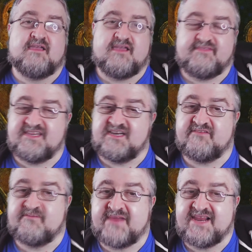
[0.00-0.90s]
They didn't
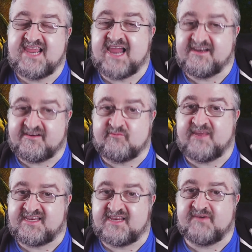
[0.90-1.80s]
have a mechanic of why
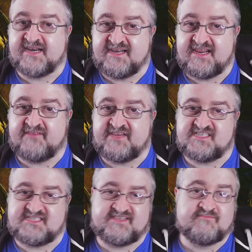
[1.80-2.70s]
they kept it in there. He
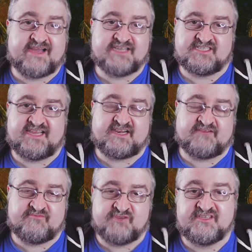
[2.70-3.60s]
just had this magic ticket
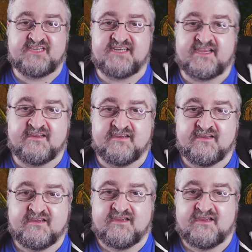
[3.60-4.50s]
from Houdini,
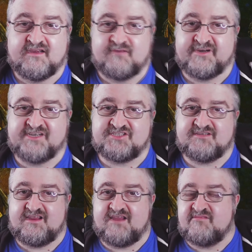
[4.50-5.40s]
which
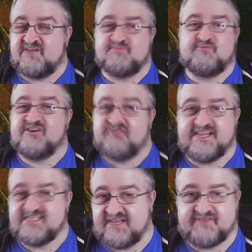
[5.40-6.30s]
would have been much more
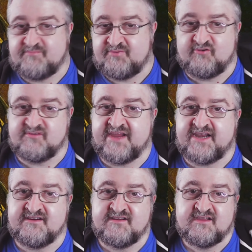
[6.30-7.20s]
interesting if they pulled him
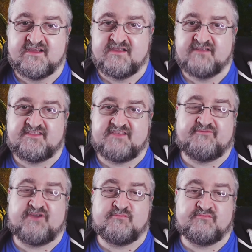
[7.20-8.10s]
in to the
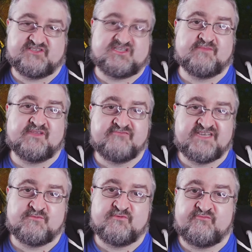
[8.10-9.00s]
film for some other
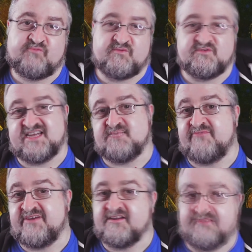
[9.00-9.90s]
reason that was actually
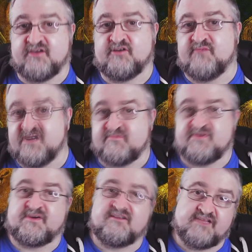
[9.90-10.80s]
within the film, and it would have
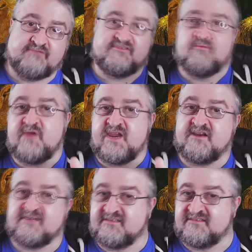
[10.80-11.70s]
been clever and
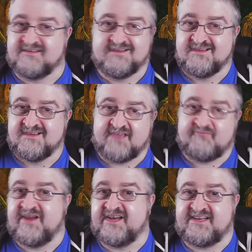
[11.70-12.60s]
weird, and if
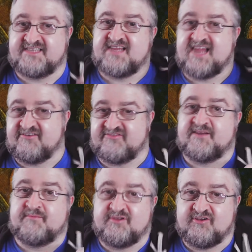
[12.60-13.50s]
Benedict's character had a
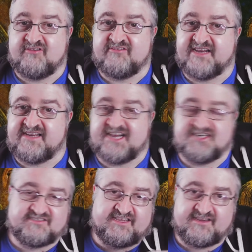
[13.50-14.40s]
plot line that
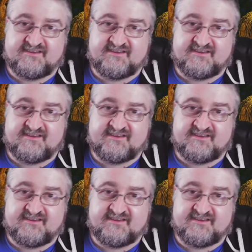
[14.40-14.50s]
actually